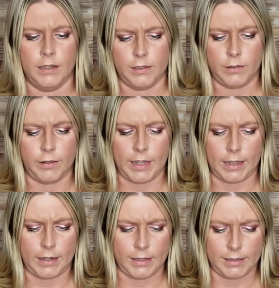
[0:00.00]
So
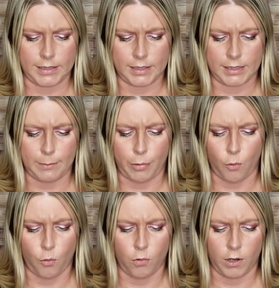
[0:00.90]
then step
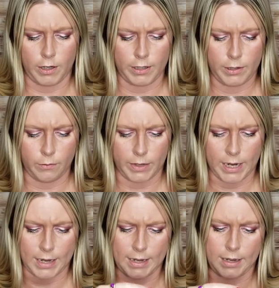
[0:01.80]
1, we
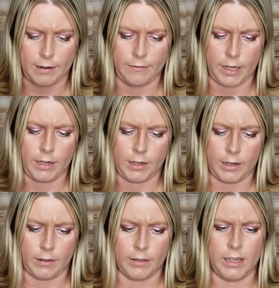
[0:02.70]
have
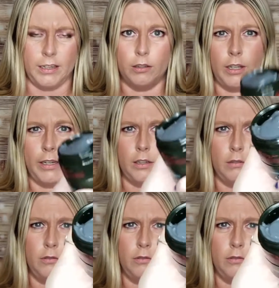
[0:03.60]
the like